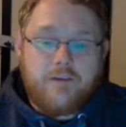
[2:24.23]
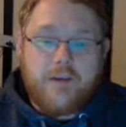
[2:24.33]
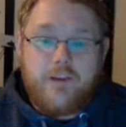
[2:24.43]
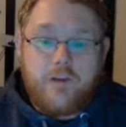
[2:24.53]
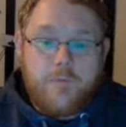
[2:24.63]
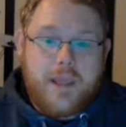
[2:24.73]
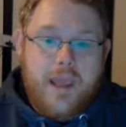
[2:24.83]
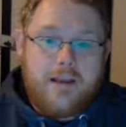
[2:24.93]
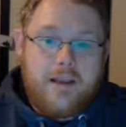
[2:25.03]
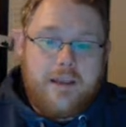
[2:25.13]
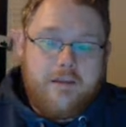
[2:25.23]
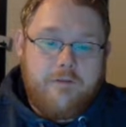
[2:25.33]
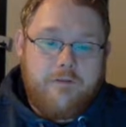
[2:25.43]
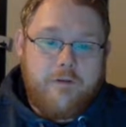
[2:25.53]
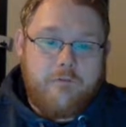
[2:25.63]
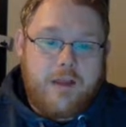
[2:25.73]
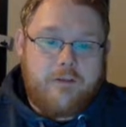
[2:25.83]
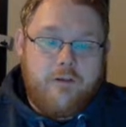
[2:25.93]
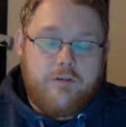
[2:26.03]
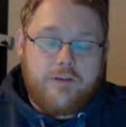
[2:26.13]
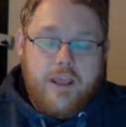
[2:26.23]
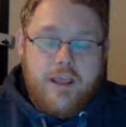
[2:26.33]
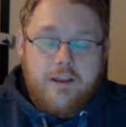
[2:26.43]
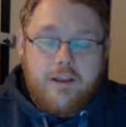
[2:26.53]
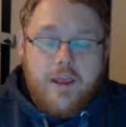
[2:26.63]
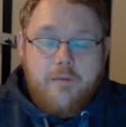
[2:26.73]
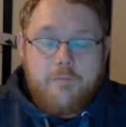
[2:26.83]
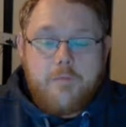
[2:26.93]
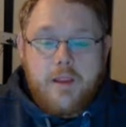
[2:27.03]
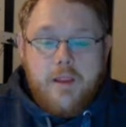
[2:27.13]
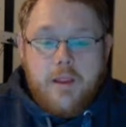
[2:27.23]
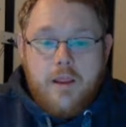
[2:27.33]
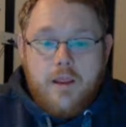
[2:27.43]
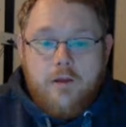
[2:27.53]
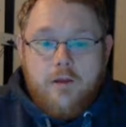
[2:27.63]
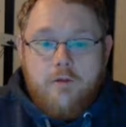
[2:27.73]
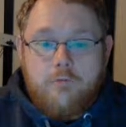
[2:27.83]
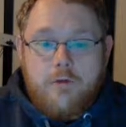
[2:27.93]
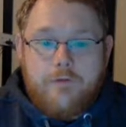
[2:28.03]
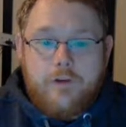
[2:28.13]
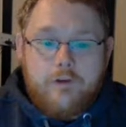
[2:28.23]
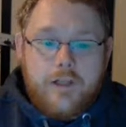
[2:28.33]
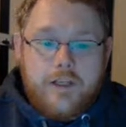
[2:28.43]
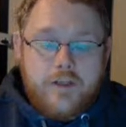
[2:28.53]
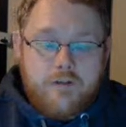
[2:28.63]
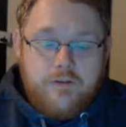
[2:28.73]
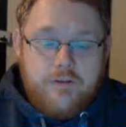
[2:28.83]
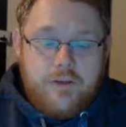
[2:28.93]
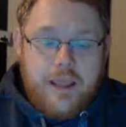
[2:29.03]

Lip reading: our new mechanic for Rakdos in Ravnica Allegiance.